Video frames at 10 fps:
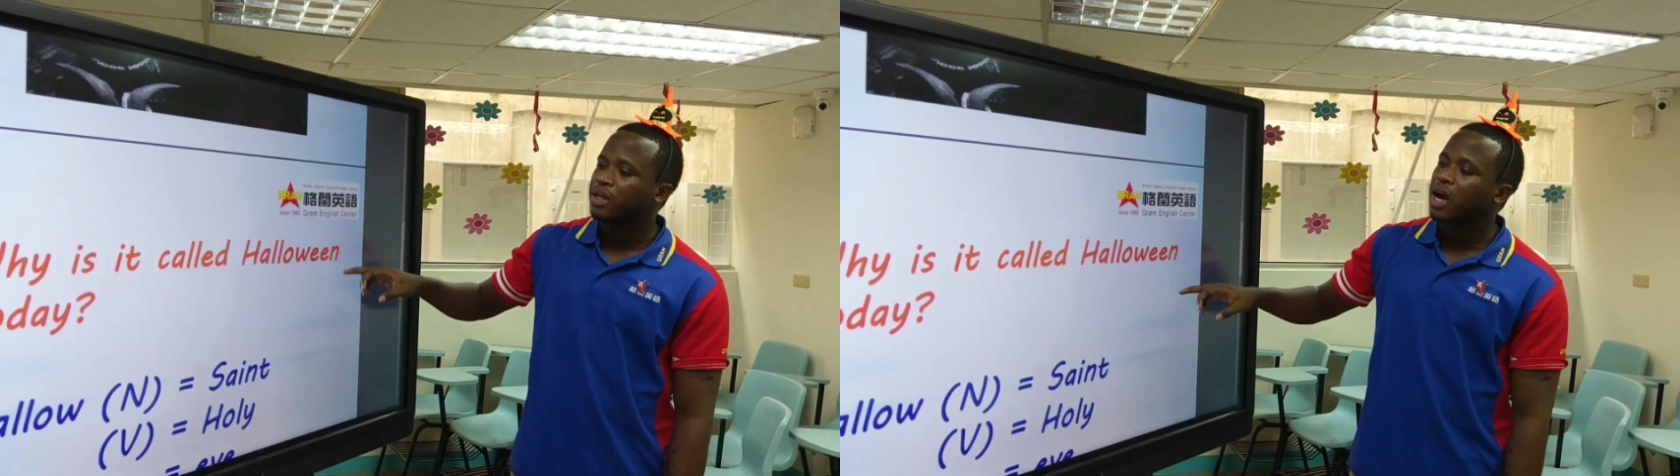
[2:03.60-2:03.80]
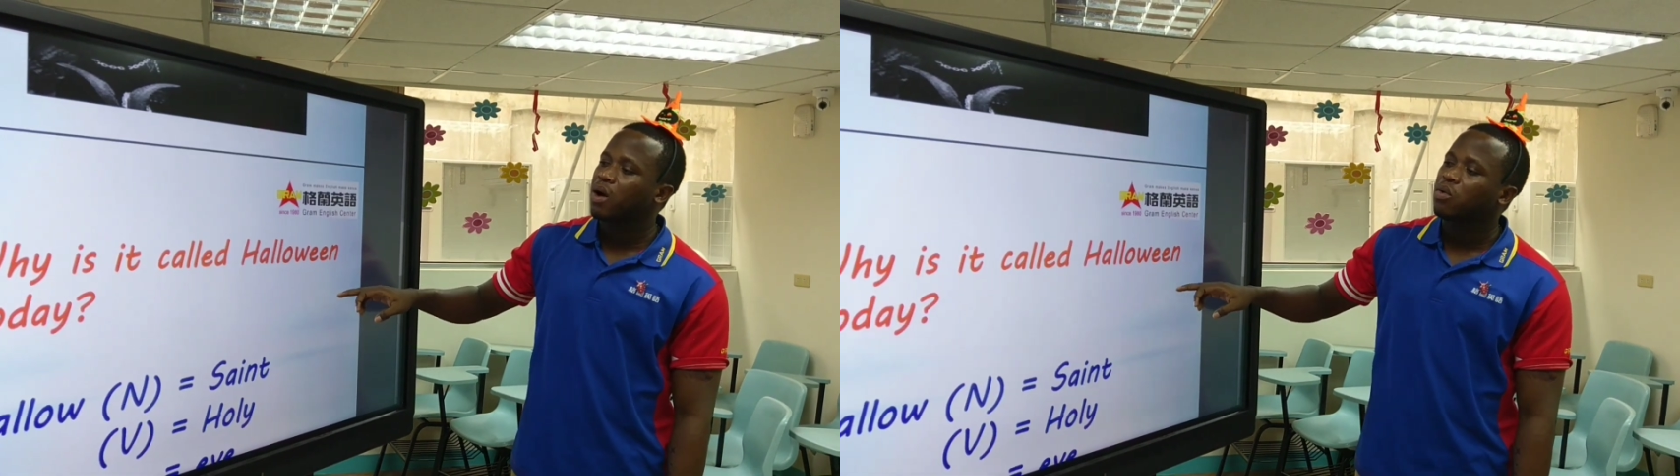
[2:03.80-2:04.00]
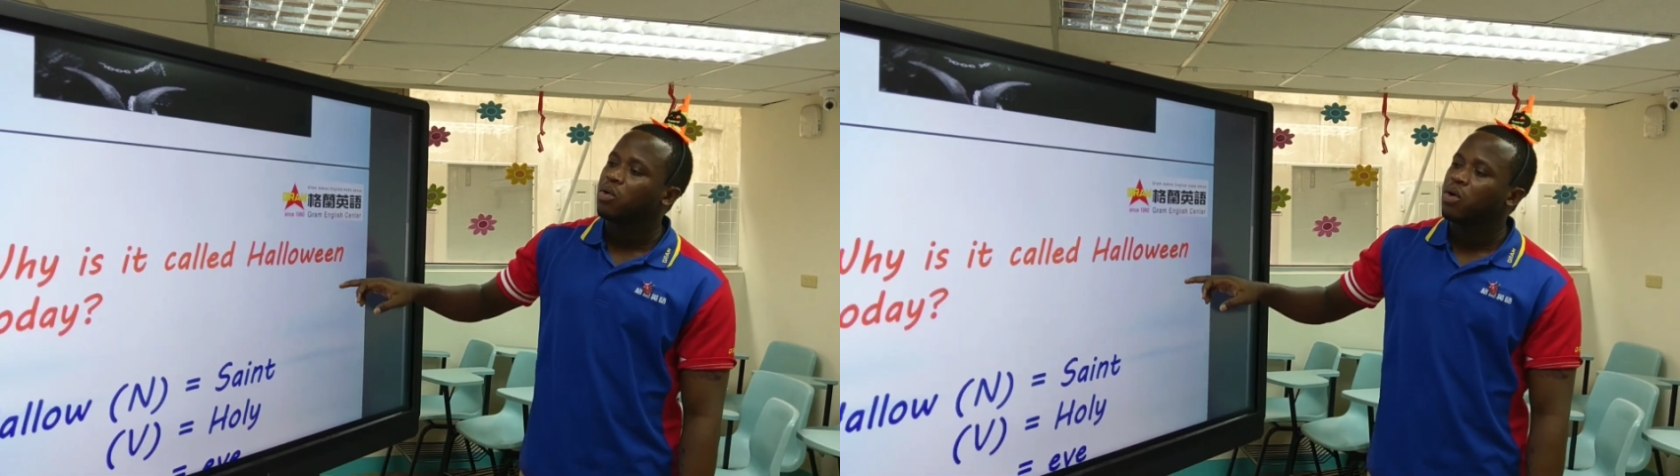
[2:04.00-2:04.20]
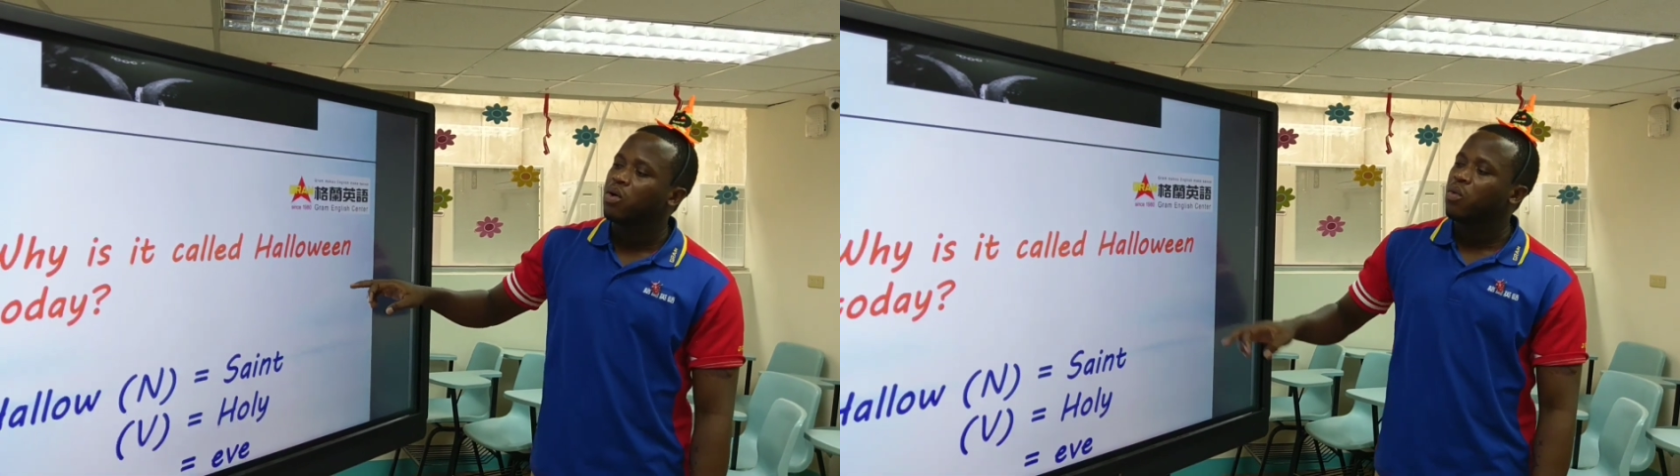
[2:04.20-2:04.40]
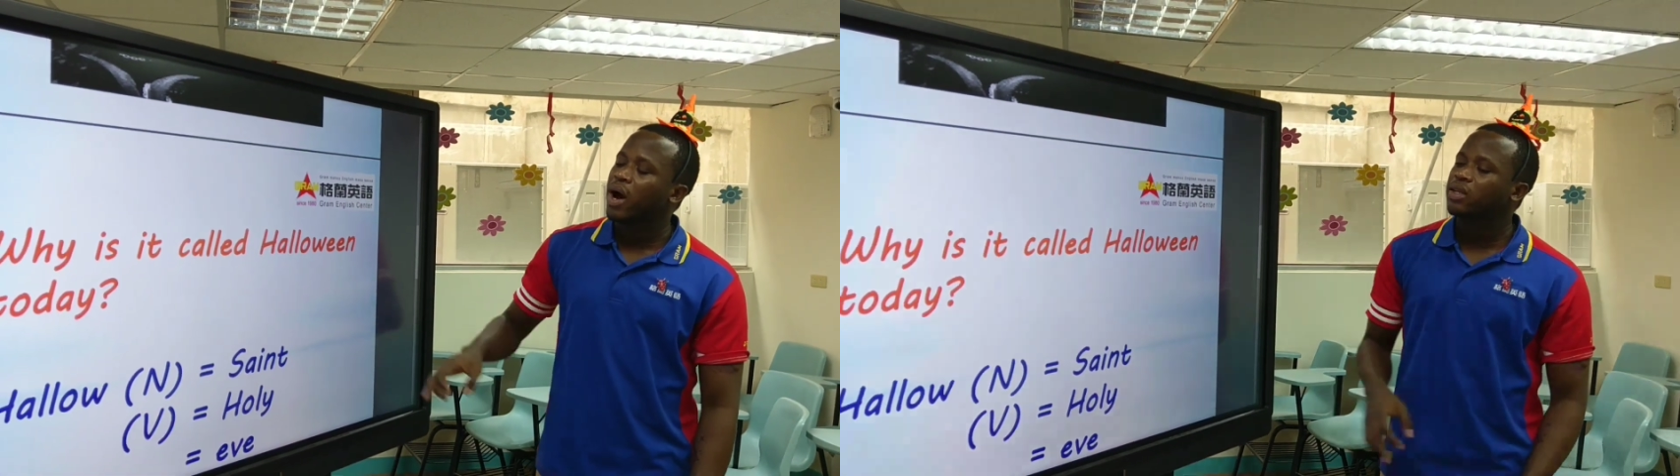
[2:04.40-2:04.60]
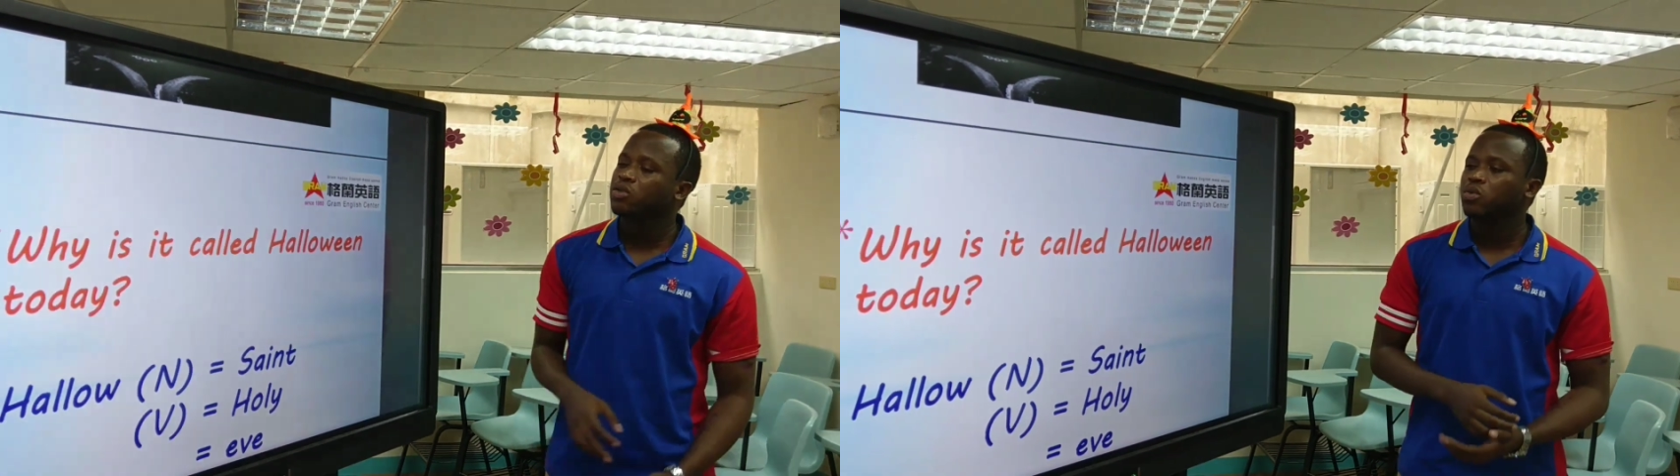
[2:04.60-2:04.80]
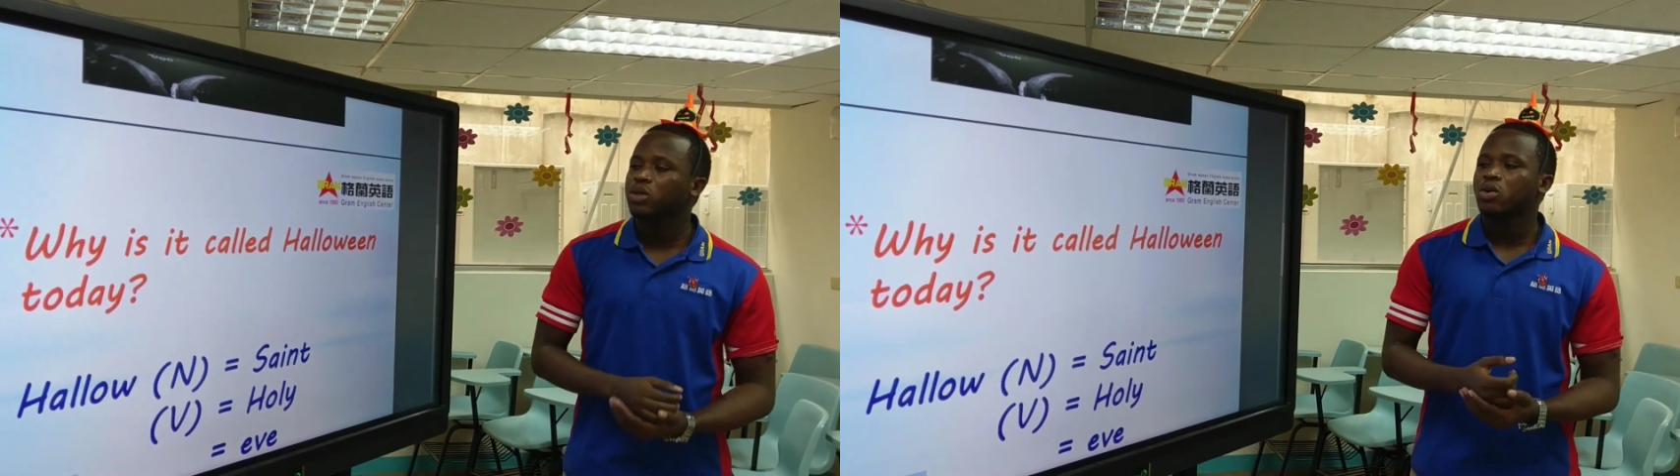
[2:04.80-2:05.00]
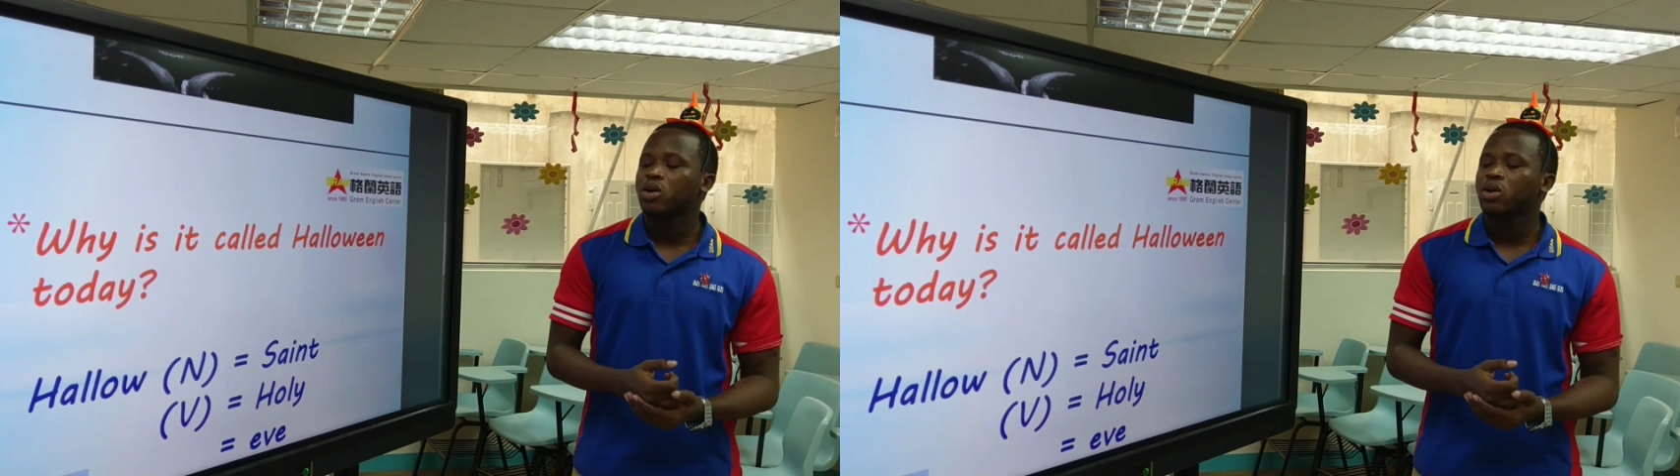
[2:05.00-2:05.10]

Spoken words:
Now, why do we